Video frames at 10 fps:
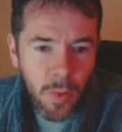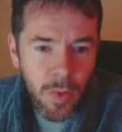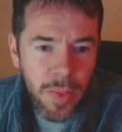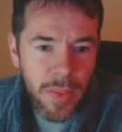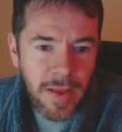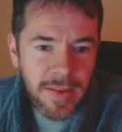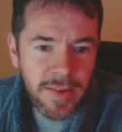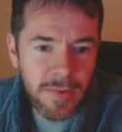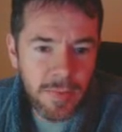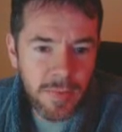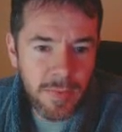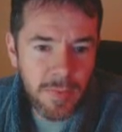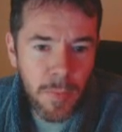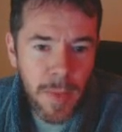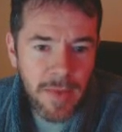things that
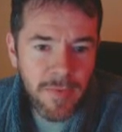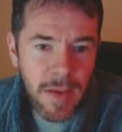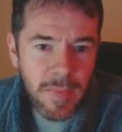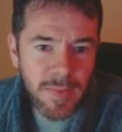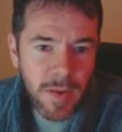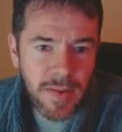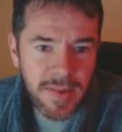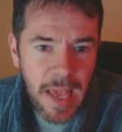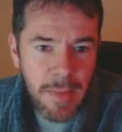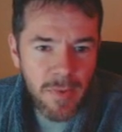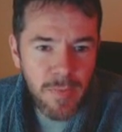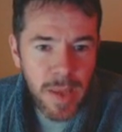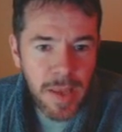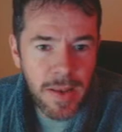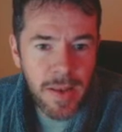were made famous by this game have
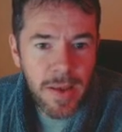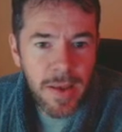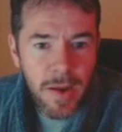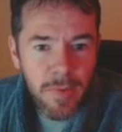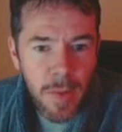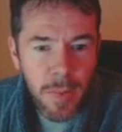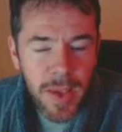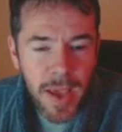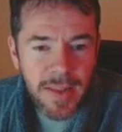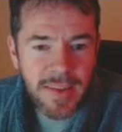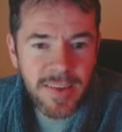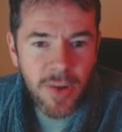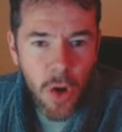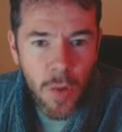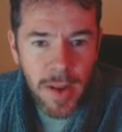been replicated
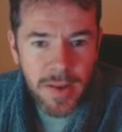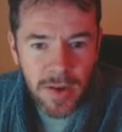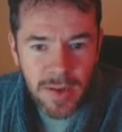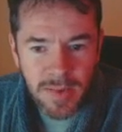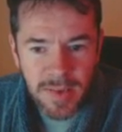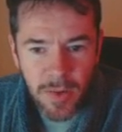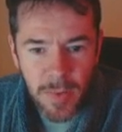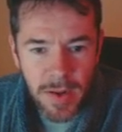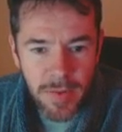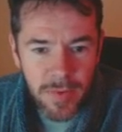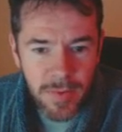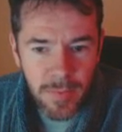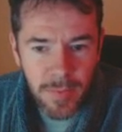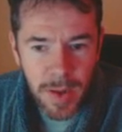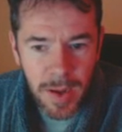so many times by so many different
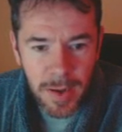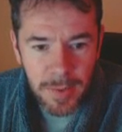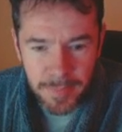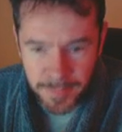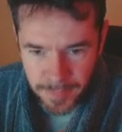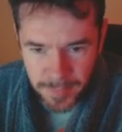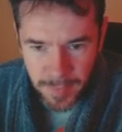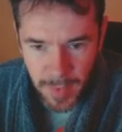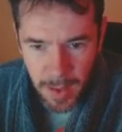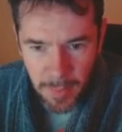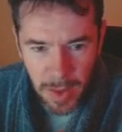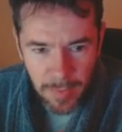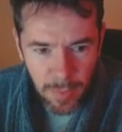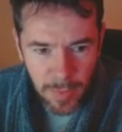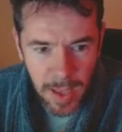
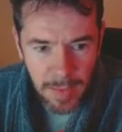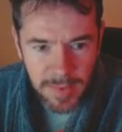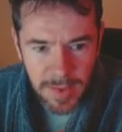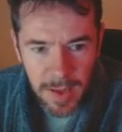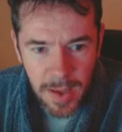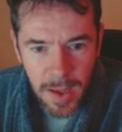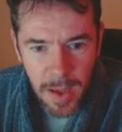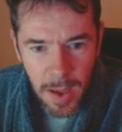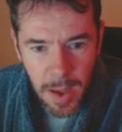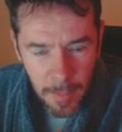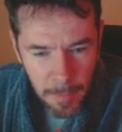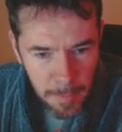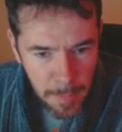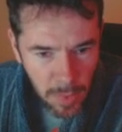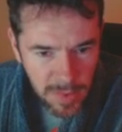platform games.
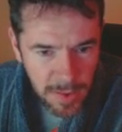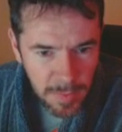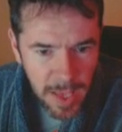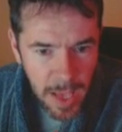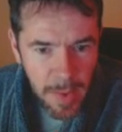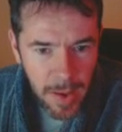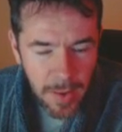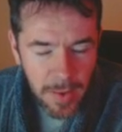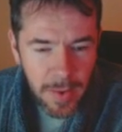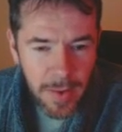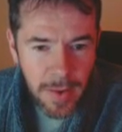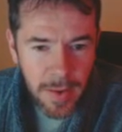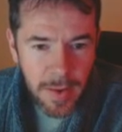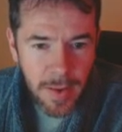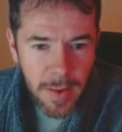Most of them came out
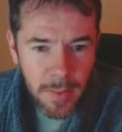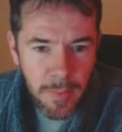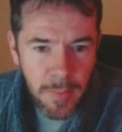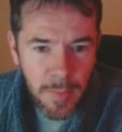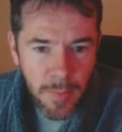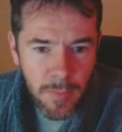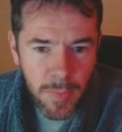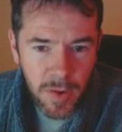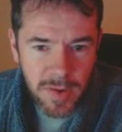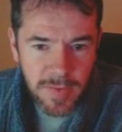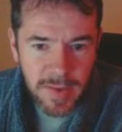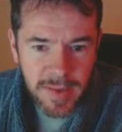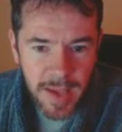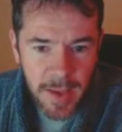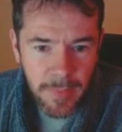because of this
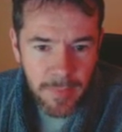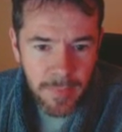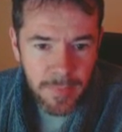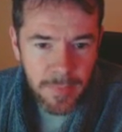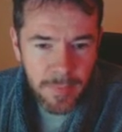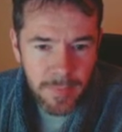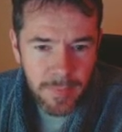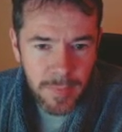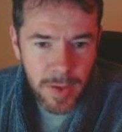game. You